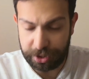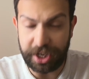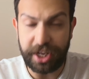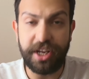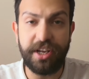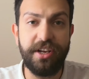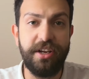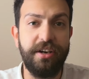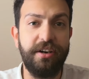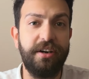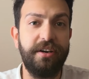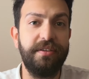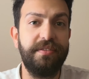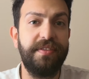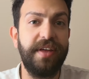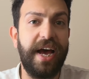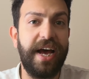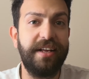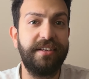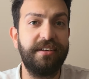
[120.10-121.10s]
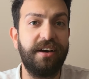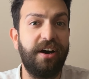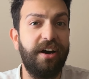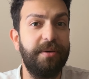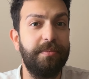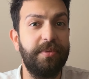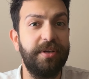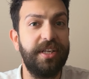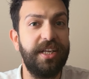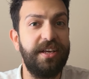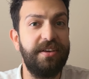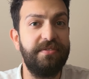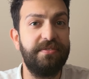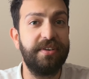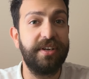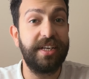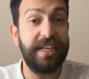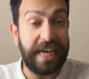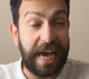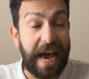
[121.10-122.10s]
here that I
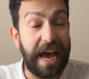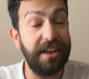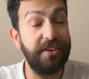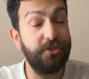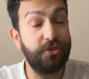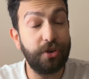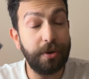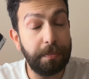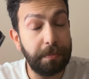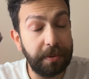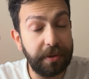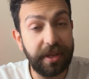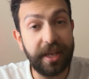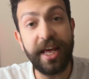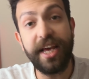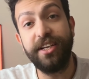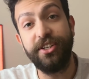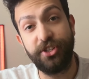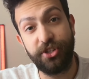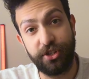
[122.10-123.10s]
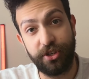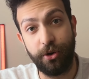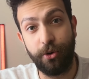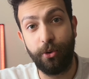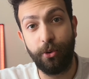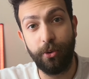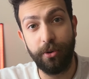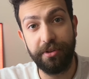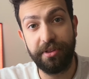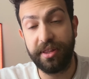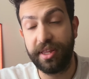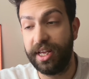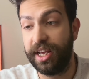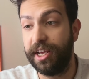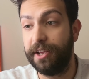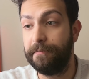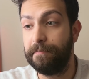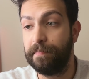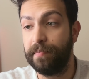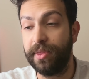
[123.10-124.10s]
believe can replace the whole
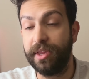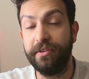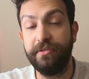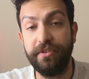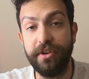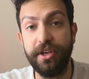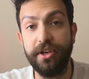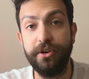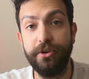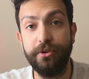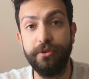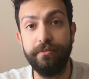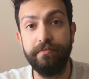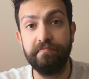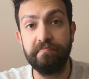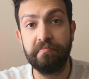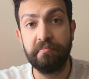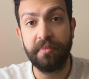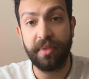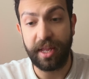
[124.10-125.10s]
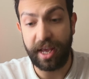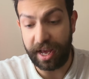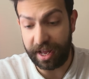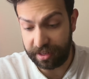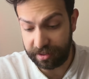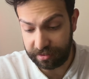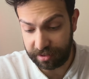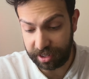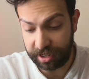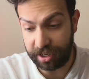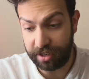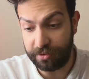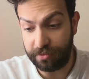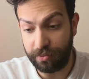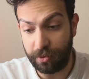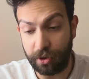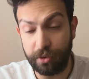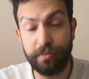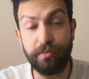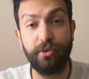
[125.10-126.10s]
thing for you, and it
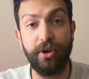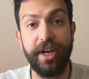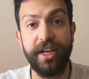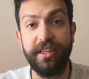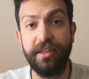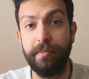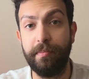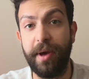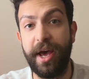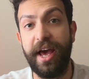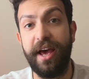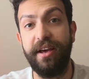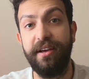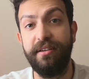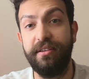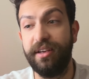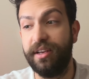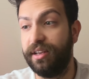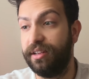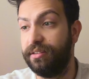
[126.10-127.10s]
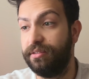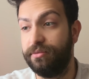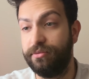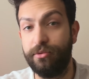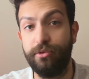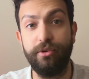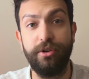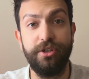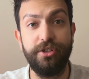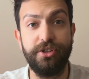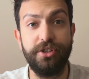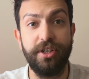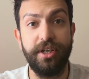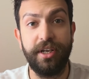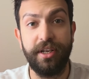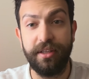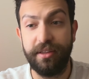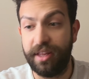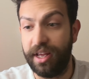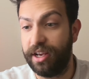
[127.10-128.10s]
won't break the bank. And of course,
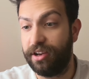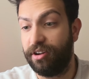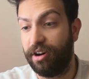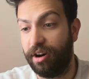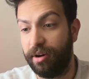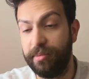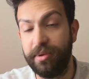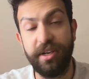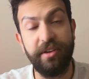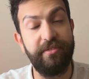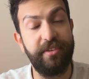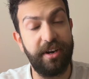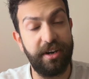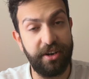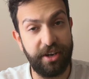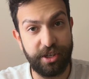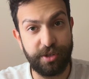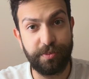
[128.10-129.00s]
they come in a very nice